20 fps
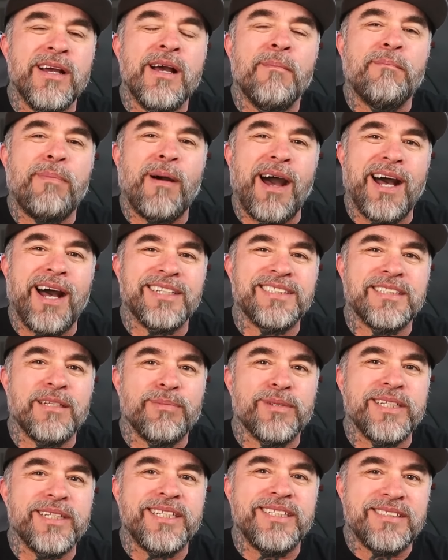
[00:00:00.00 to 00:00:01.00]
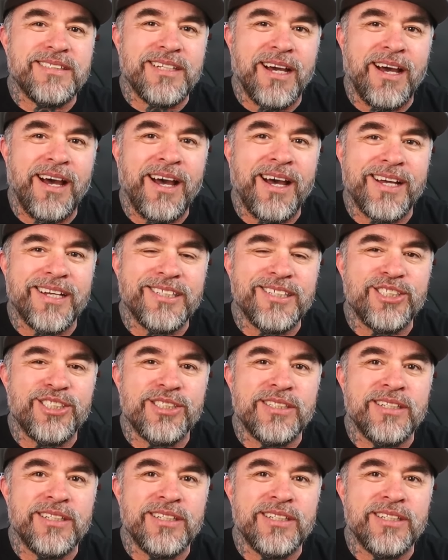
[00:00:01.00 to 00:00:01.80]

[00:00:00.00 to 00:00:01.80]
possibly touched